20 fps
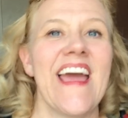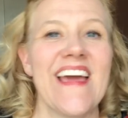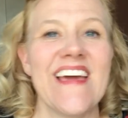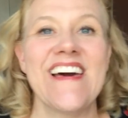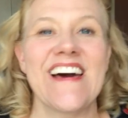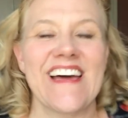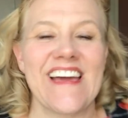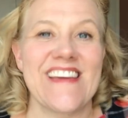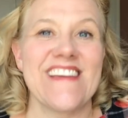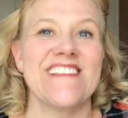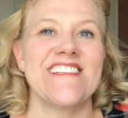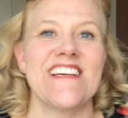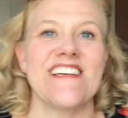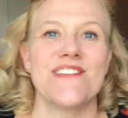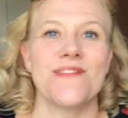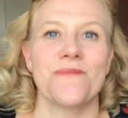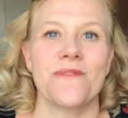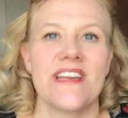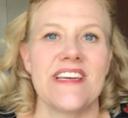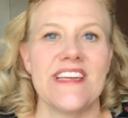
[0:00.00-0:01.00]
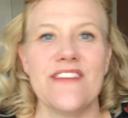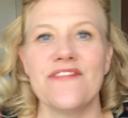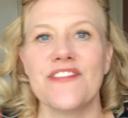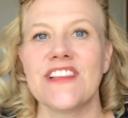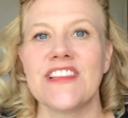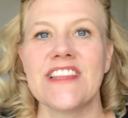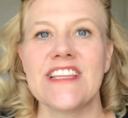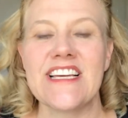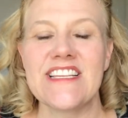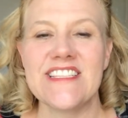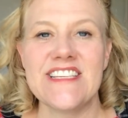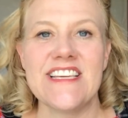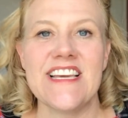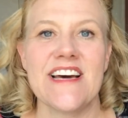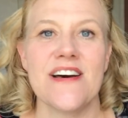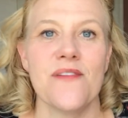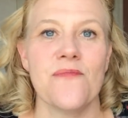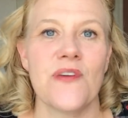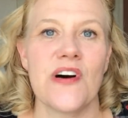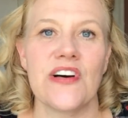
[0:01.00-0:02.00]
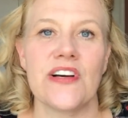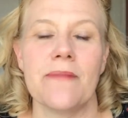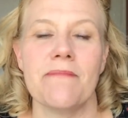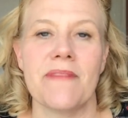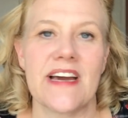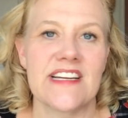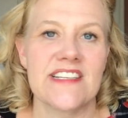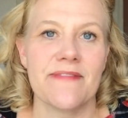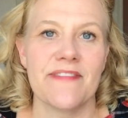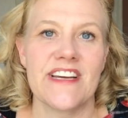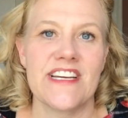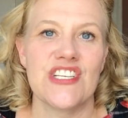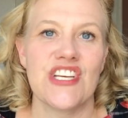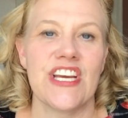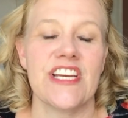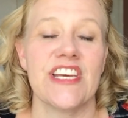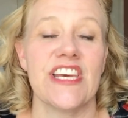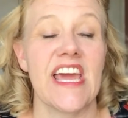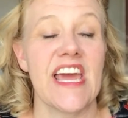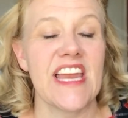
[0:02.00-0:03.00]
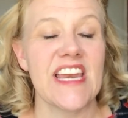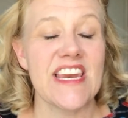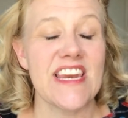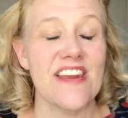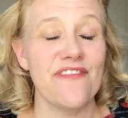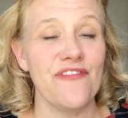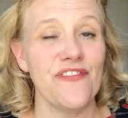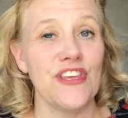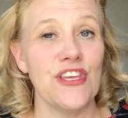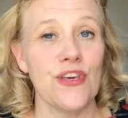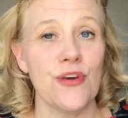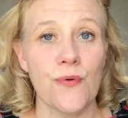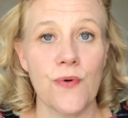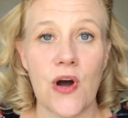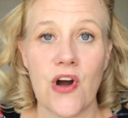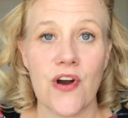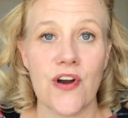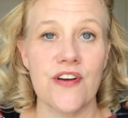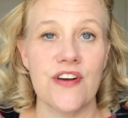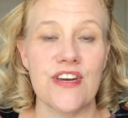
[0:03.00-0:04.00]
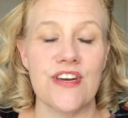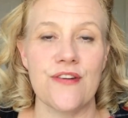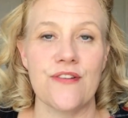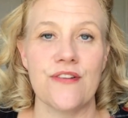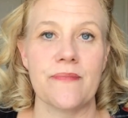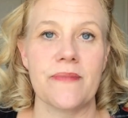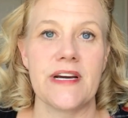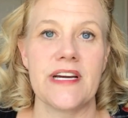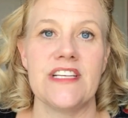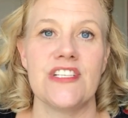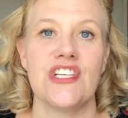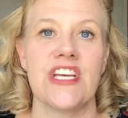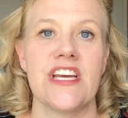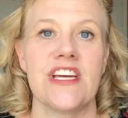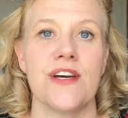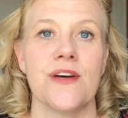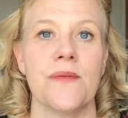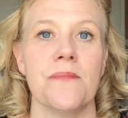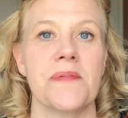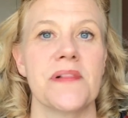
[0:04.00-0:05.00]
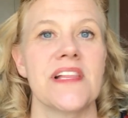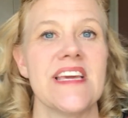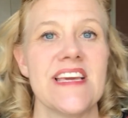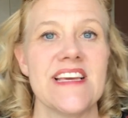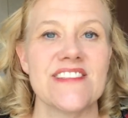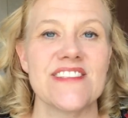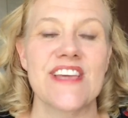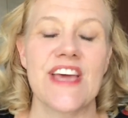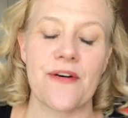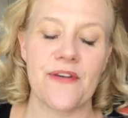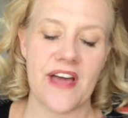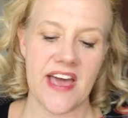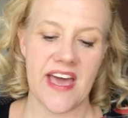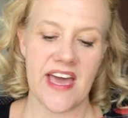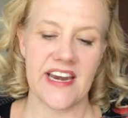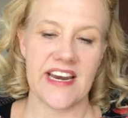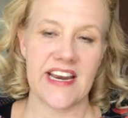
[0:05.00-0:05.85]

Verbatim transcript: guys, it's Wendy Valencia. Welcome back to my channel. And if you are new to my channel, please go ahead